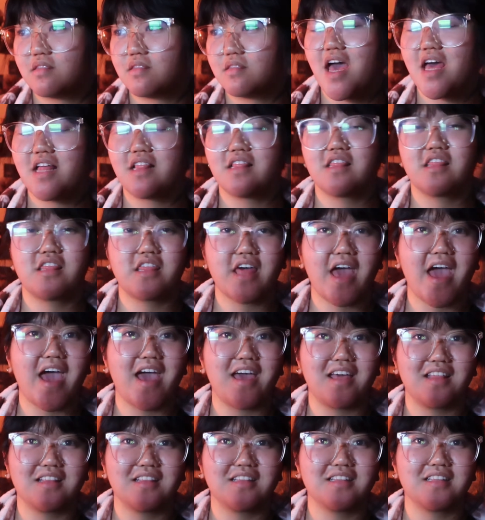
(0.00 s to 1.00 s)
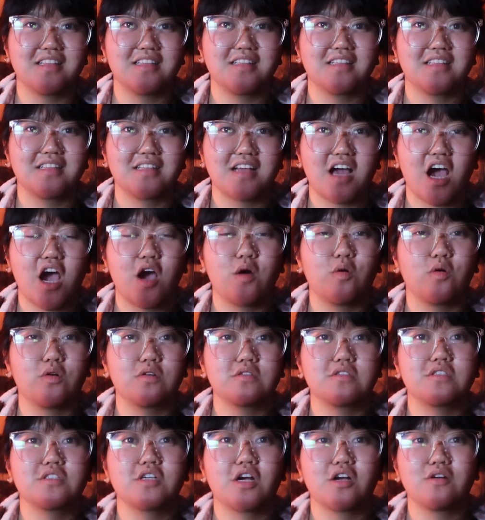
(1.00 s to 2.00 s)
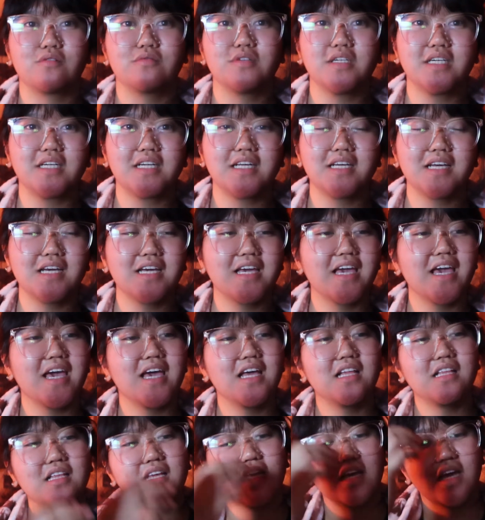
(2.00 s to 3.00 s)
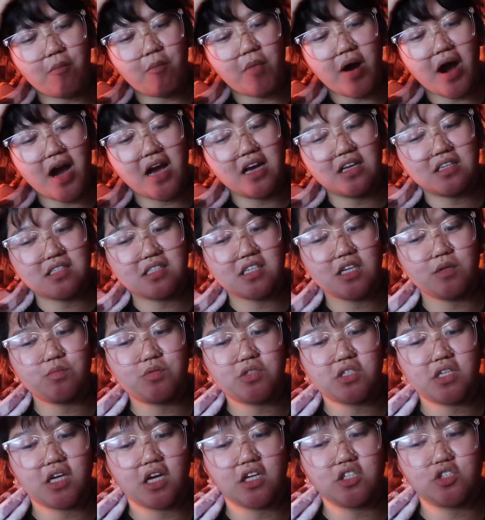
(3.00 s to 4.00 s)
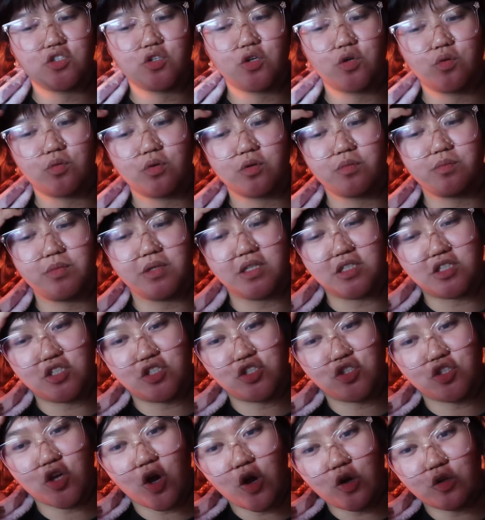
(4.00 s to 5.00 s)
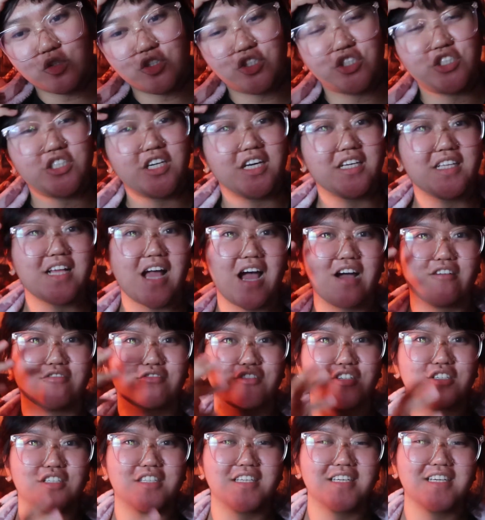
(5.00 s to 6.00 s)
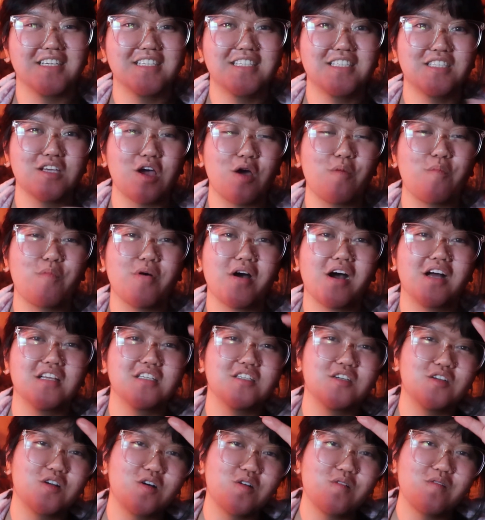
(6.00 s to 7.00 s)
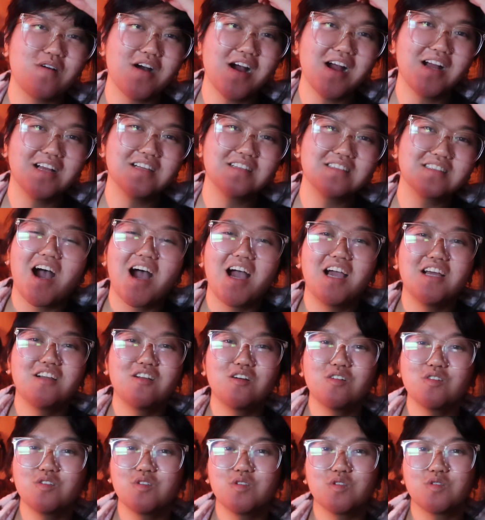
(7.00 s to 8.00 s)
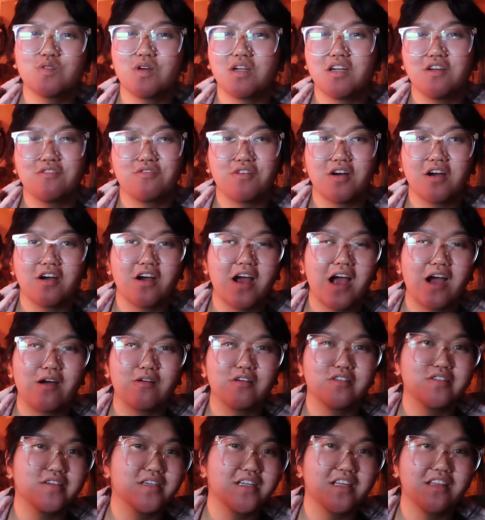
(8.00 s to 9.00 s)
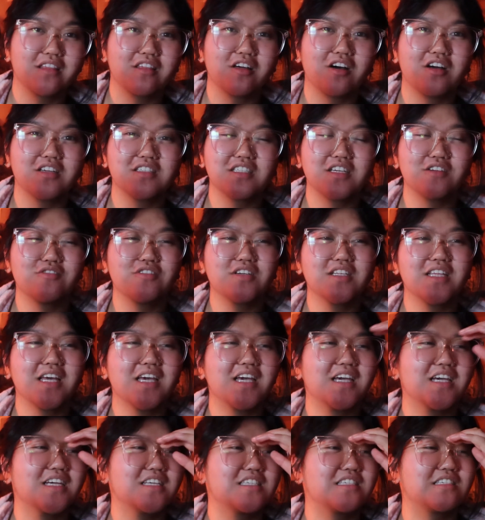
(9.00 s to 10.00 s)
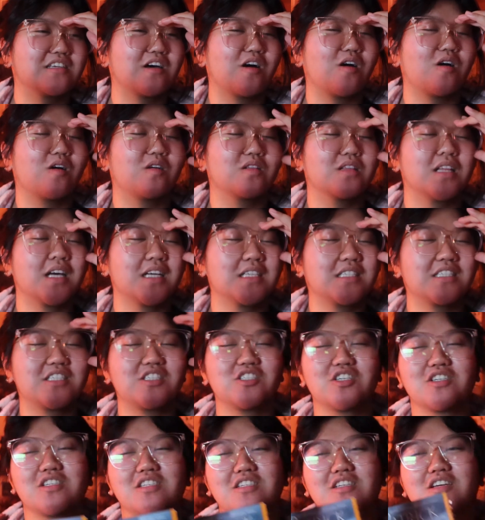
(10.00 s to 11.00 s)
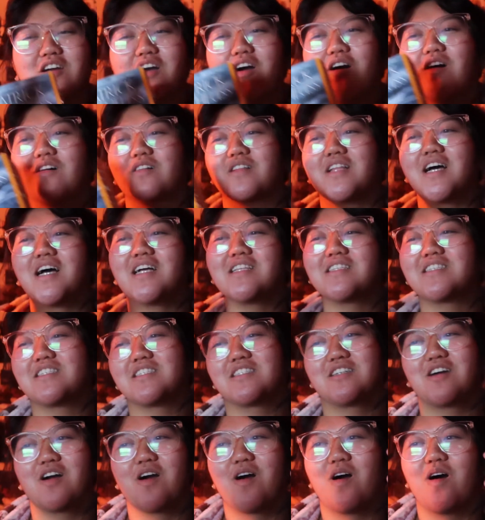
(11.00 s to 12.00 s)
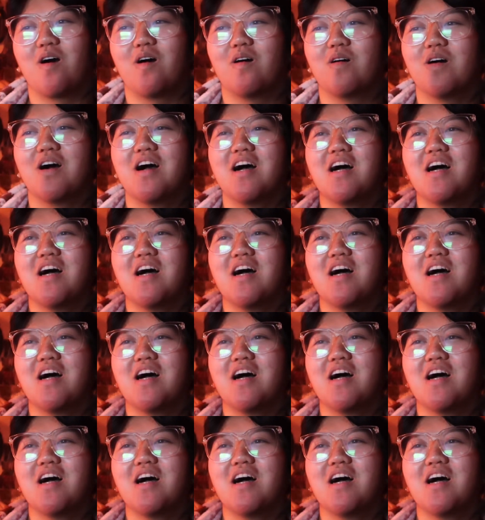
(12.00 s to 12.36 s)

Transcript: and then I will start reading again. My sleep schedule will be so shit after this, but you know what? I don't do 24-hour readathons every day, so let's just go. Let's go.